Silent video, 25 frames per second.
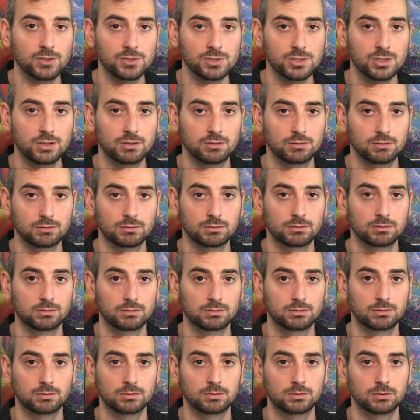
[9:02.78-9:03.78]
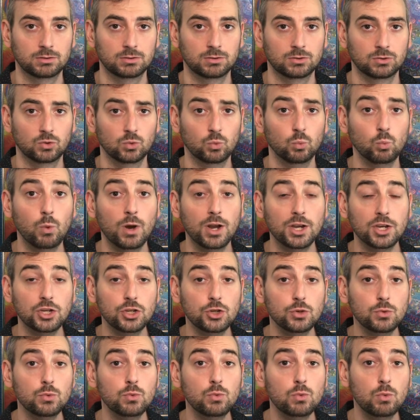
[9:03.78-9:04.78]
it. When
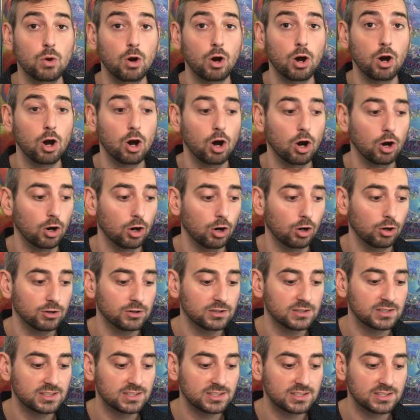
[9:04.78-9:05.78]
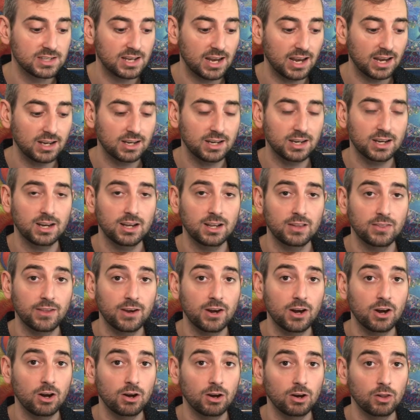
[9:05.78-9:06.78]
you are standing
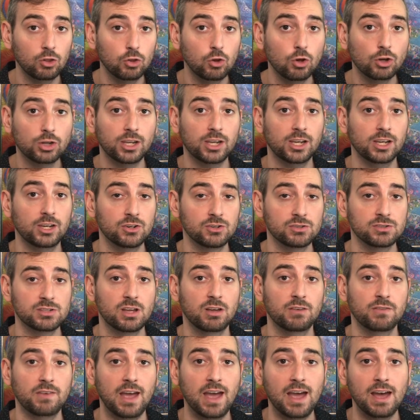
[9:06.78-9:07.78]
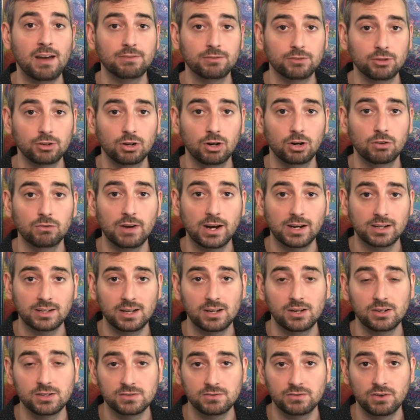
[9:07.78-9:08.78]
there looking at yourself after erectile
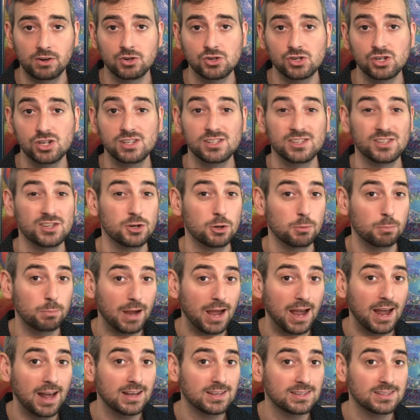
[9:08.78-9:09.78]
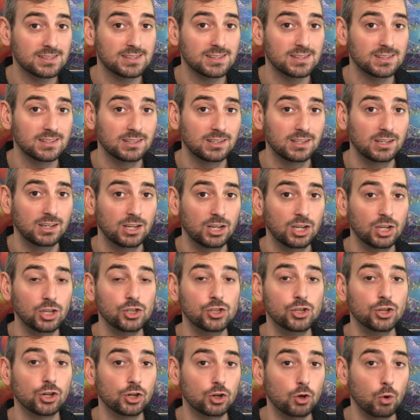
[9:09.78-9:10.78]
dysfunction is in your past,
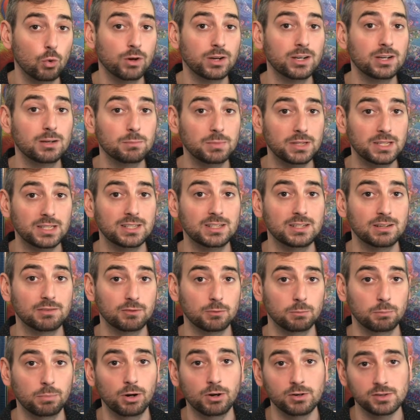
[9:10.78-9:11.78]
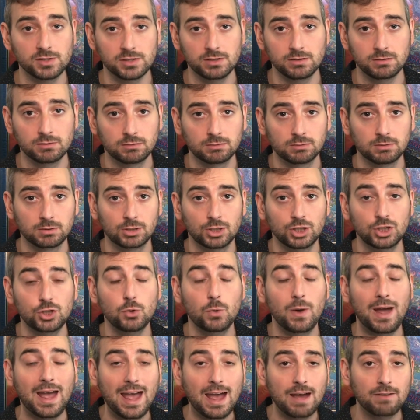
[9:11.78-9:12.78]
you're going to be a different person. You
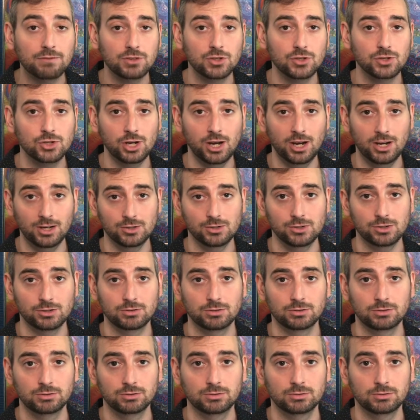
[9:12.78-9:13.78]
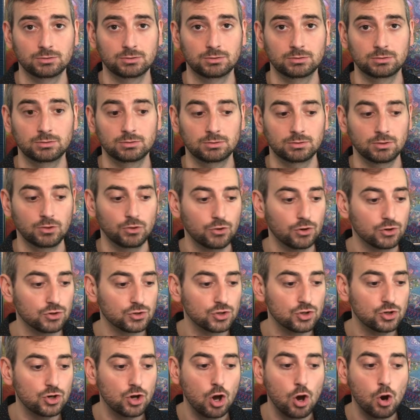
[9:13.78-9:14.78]
have to change. There's
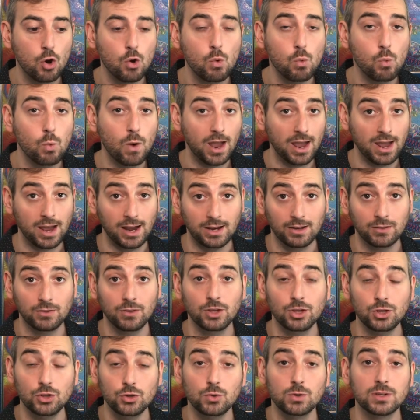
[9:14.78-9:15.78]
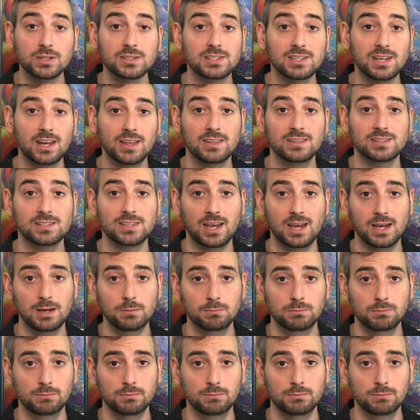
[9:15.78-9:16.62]
no way that you can stay the same